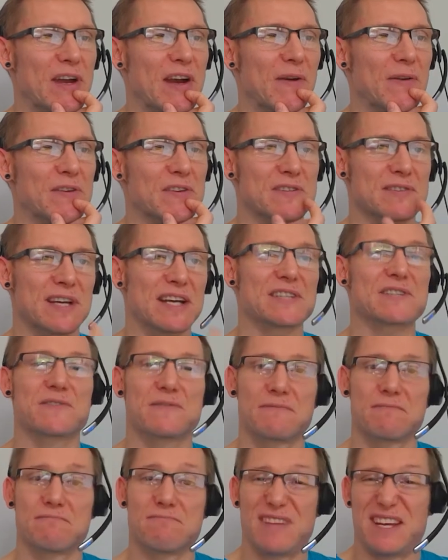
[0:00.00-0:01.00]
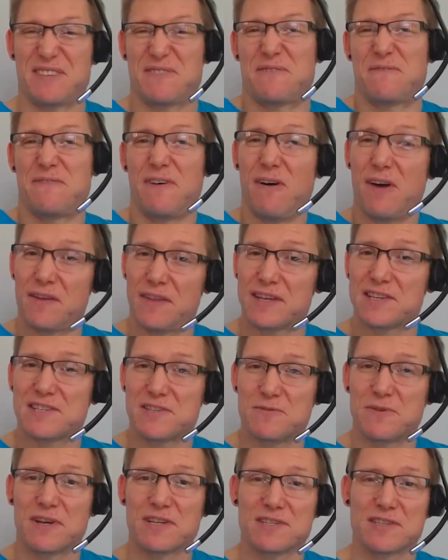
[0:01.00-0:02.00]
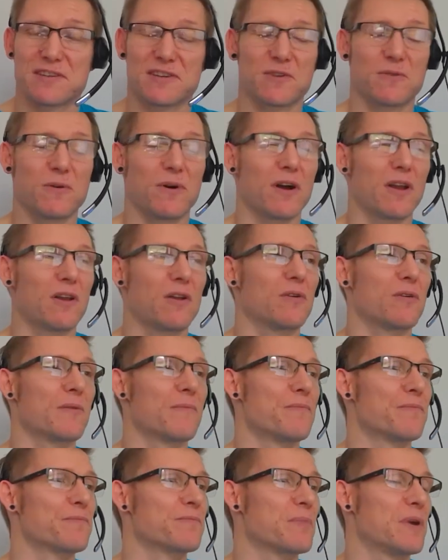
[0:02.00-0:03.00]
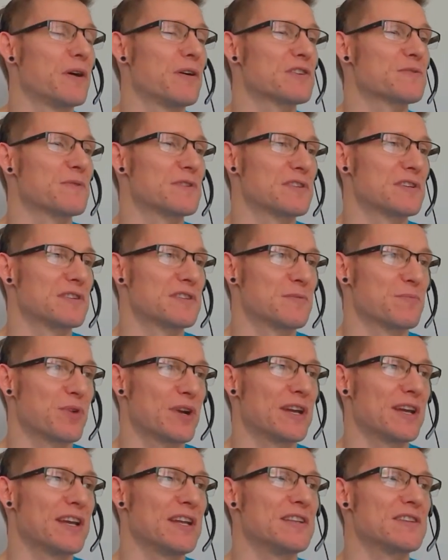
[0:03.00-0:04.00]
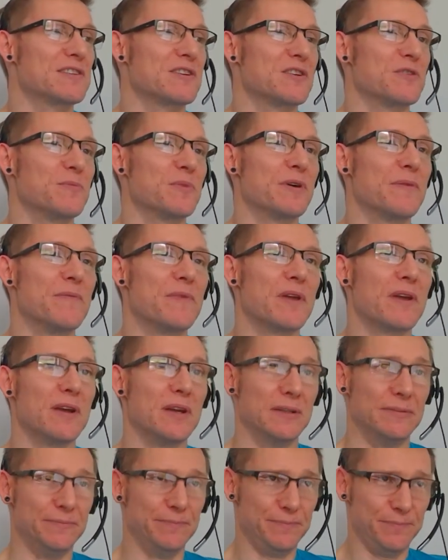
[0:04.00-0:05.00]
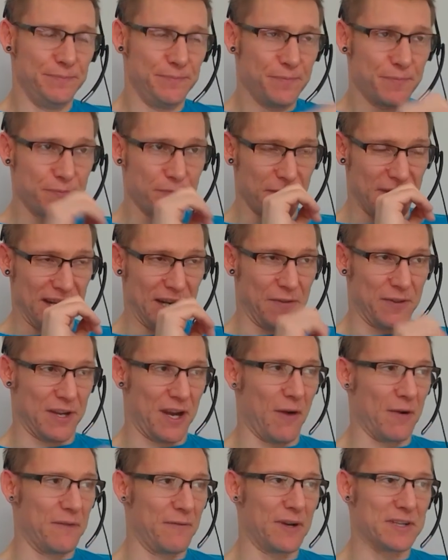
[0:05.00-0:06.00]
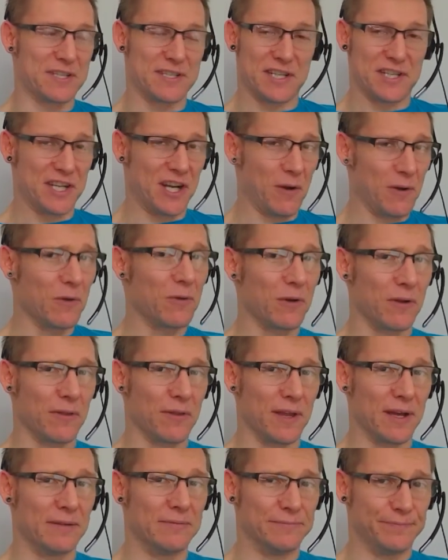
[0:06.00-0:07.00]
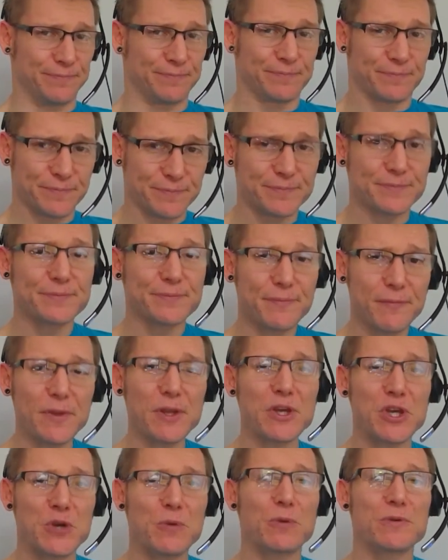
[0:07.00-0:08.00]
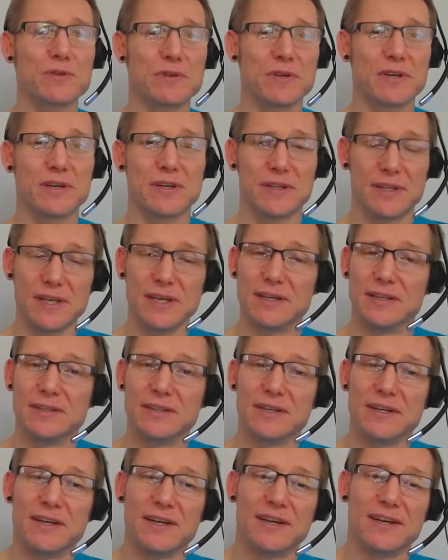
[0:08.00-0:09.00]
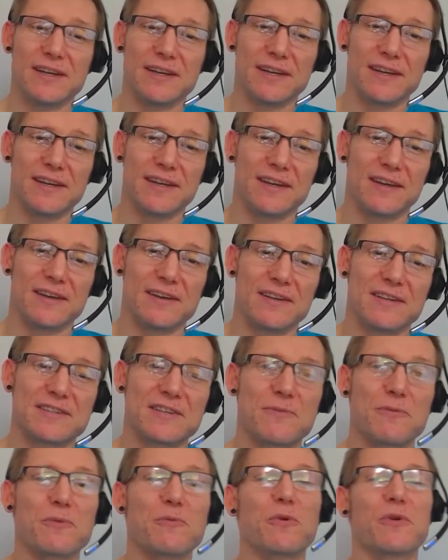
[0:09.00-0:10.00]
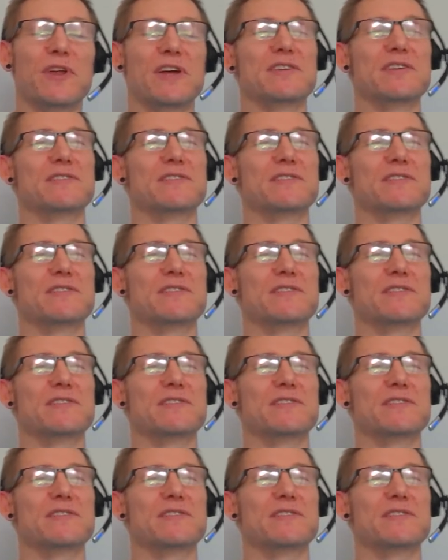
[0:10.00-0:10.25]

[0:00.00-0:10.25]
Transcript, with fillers: characters and that's that's fine that's still considered quite a long password to, to break into but you know the current advice is actually go longer than that really what, yeah so, so what, what